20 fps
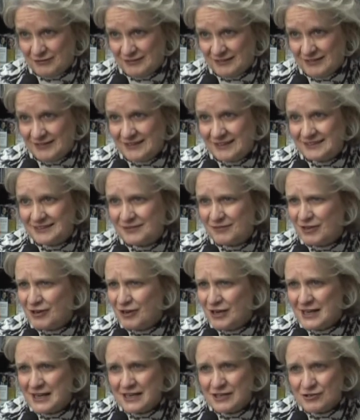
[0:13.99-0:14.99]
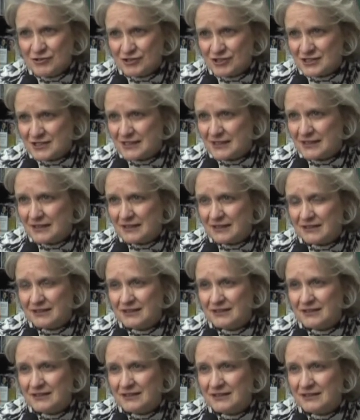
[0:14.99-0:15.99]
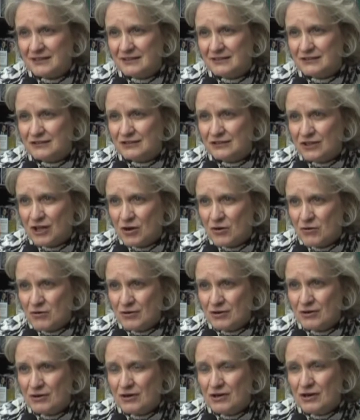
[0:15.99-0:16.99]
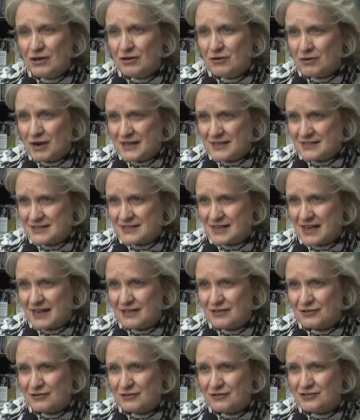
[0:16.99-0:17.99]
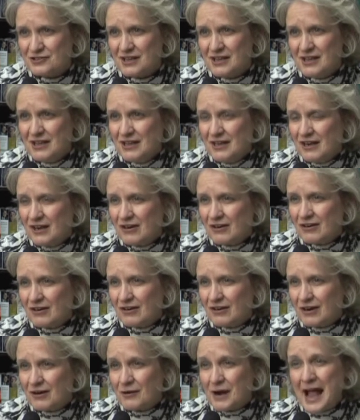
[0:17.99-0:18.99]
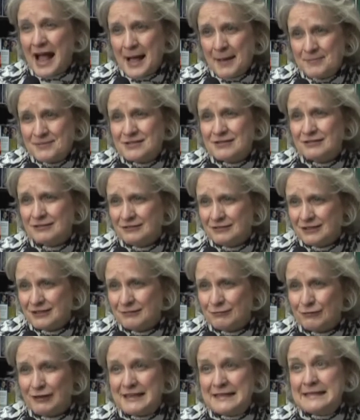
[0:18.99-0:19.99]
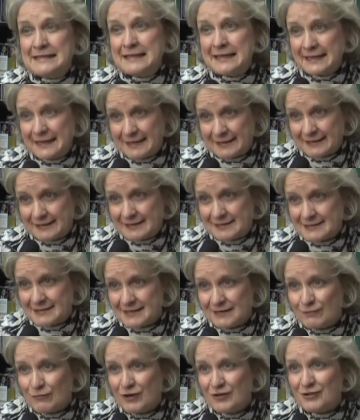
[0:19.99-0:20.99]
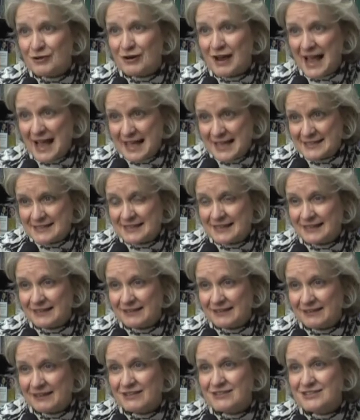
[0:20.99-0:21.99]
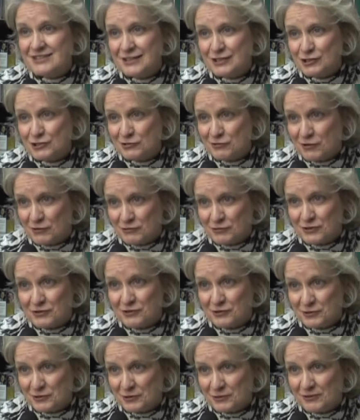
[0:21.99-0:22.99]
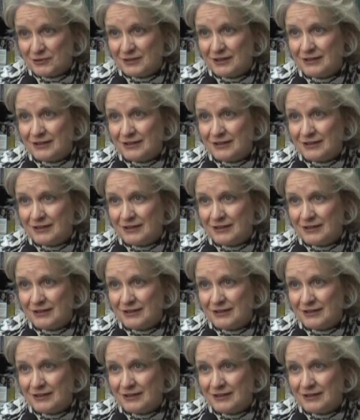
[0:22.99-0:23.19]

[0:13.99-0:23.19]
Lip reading: It's very interesting. The lower grade standards are absolutely ridiculous in what they're asking a six-year-old to do,